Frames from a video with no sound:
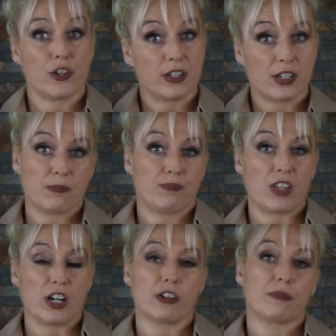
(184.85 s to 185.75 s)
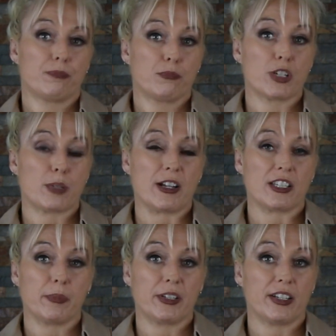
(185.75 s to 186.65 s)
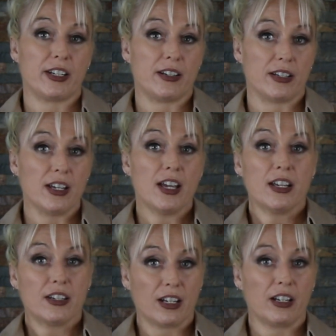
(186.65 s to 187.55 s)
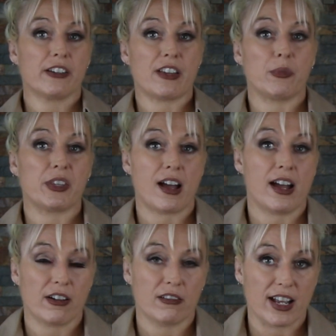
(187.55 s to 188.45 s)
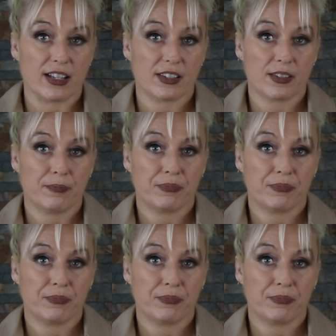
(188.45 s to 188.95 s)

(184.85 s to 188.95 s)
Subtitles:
It's their responsibility to declare that with the IRS.